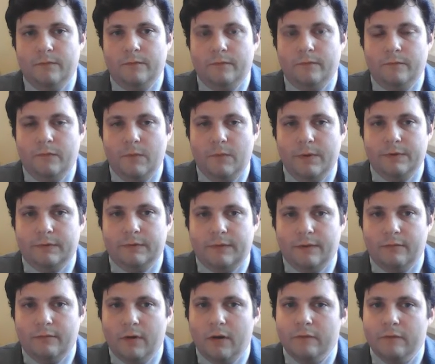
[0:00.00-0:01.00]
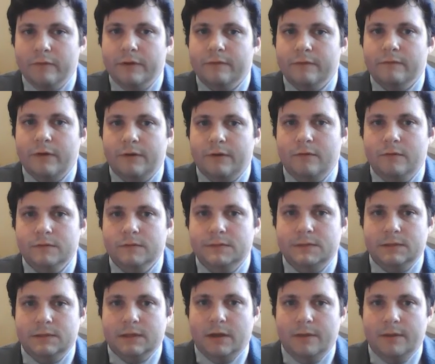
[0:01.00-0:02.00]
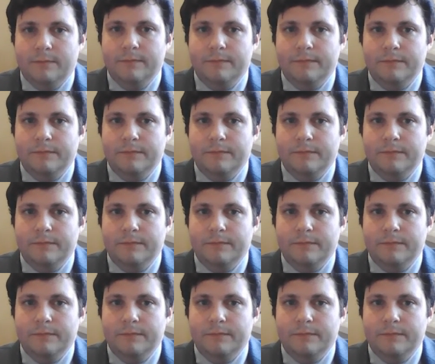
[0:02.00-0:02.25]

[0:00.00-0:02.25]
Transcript: for which there are written records, the time